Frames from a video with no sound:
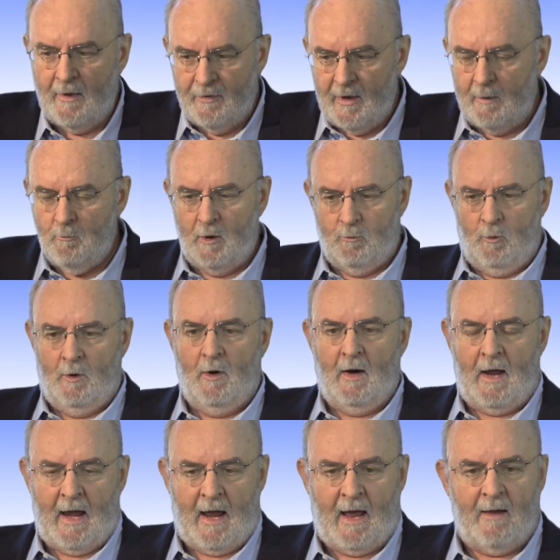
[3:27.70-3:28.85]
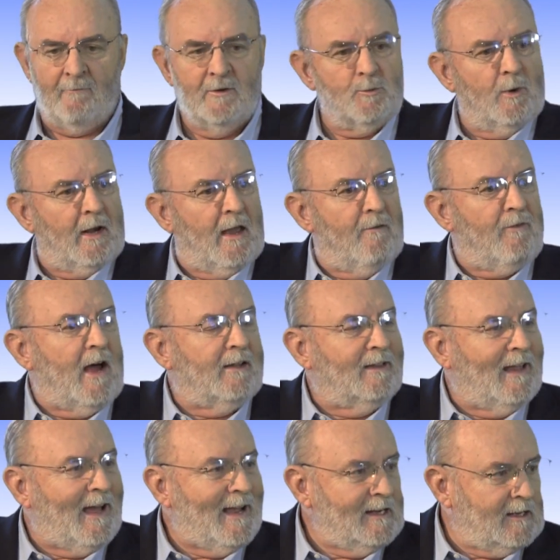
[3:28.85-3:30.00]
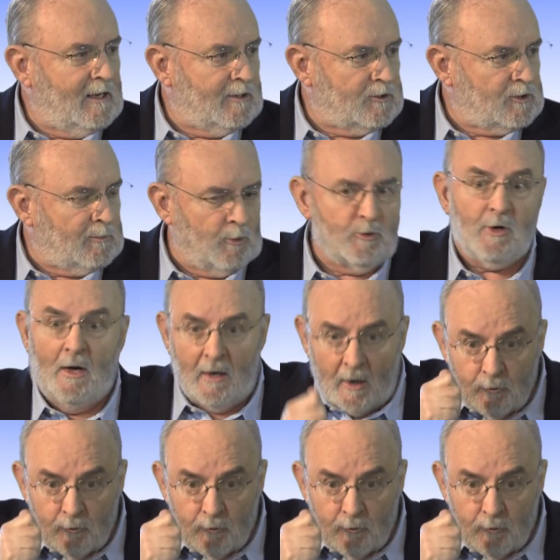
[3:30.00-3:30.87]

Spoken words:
And then what we're going to have is we're going to have online customers,